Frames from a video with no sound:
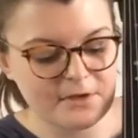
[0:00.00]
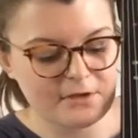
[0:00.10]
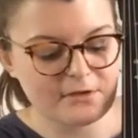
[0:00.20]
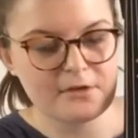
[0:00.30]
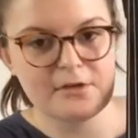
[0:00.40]

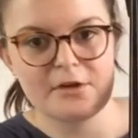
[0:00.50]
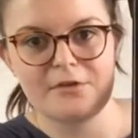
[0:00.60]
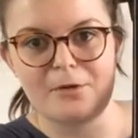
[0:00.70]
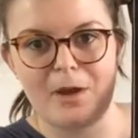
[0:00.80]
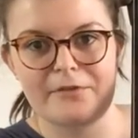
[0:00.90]

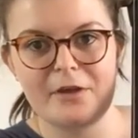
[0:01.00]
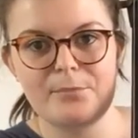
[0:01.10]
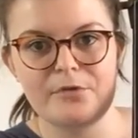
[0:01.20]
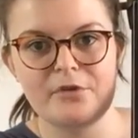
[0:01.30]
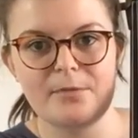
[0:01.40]
So our
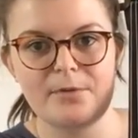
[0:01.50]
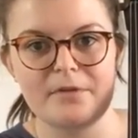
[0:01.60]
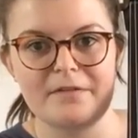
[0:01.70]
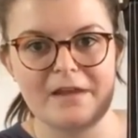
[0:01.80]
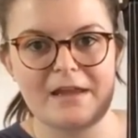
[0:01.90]
double stop
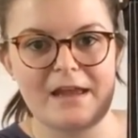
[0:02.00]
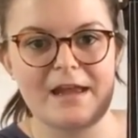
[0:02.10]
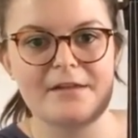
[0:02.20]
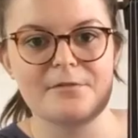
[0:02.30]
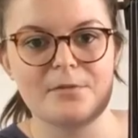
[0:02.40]
on D and A.